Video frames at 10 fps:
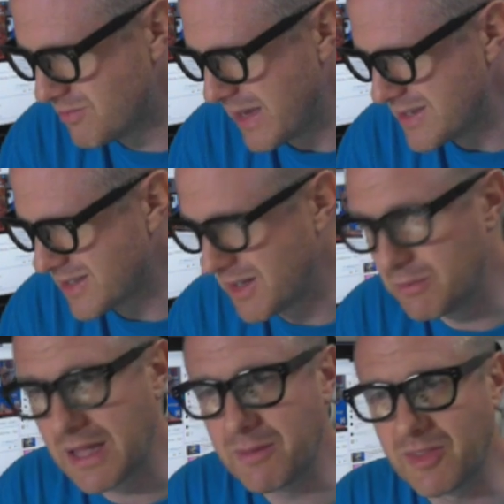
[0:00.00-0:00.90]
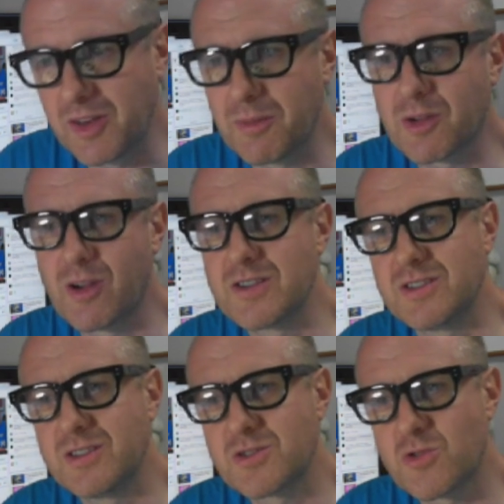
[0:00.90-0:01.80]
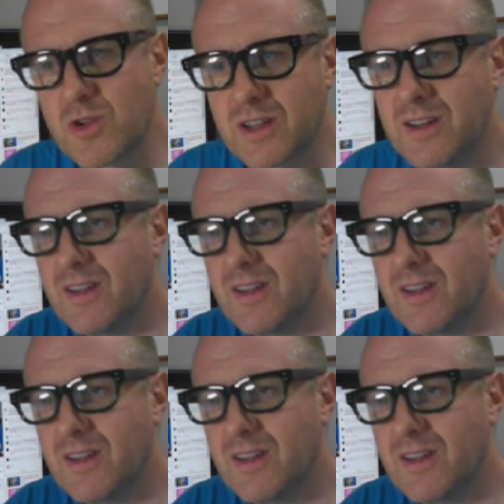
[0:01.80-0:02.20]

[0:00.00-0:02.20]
basically blaming the Democrats and destroying.